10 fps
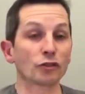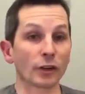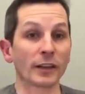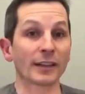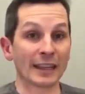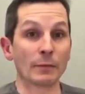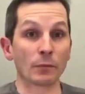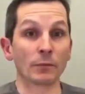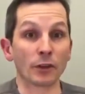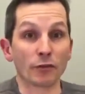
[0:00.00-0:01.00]
trying to keep
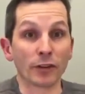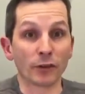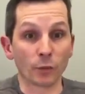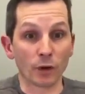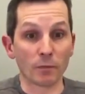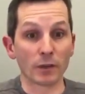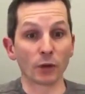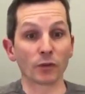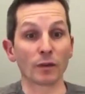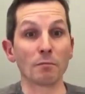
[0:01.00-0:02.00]
them to 3 square
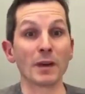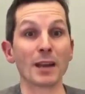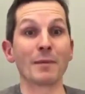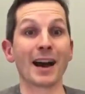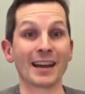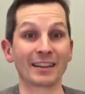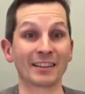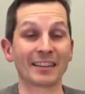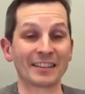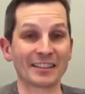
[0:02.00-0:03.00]
meals and
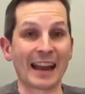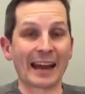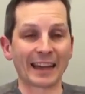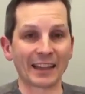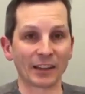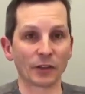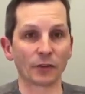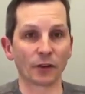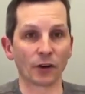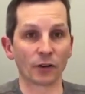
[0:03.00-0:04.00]
minimise snacking that goes
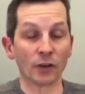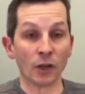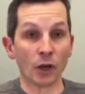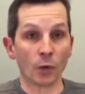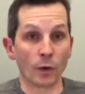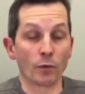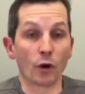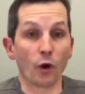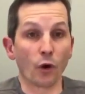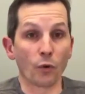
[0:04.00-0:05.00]
on. When we're at
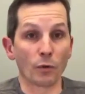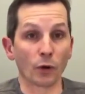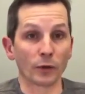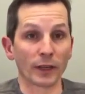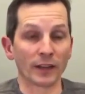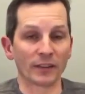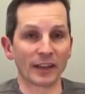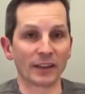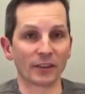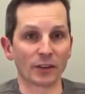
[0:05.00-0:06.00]
home all day, it's
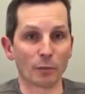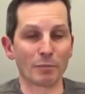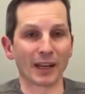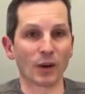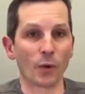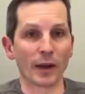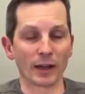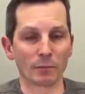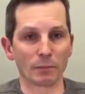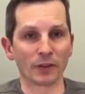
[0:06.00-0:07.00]
easier to pick away
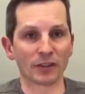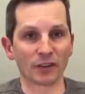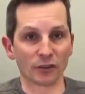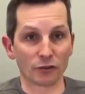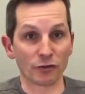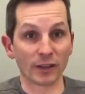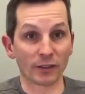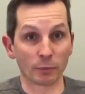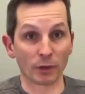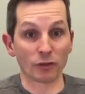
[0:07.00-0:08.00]
at biscuits or treats,
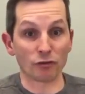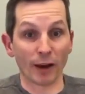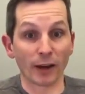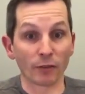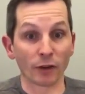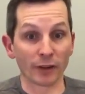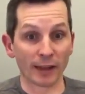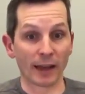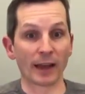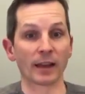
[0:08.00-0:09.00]
but try and avoid
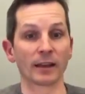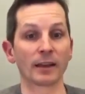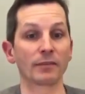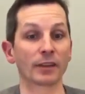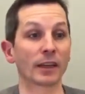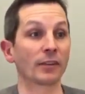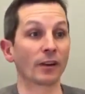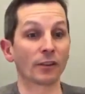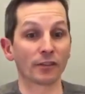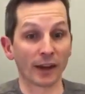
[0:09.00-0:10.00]
that. And if the kids
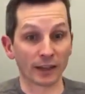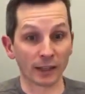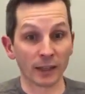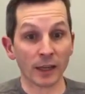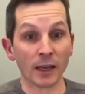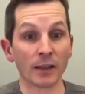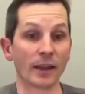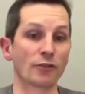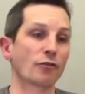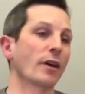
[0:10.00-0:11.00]
are snacking,
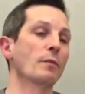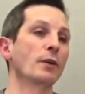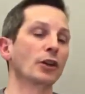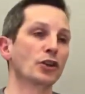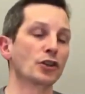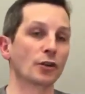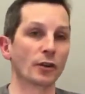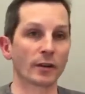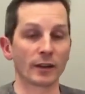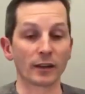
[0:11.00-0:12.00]
then try and make
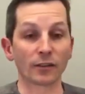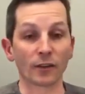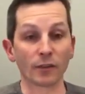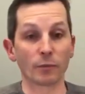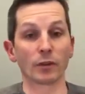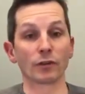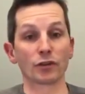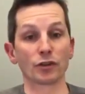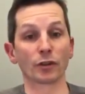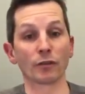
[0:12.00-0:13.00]
sure that it's on something that's
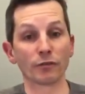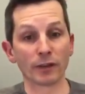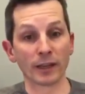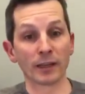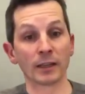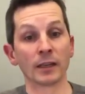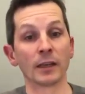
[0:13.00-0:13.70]
sugar-free.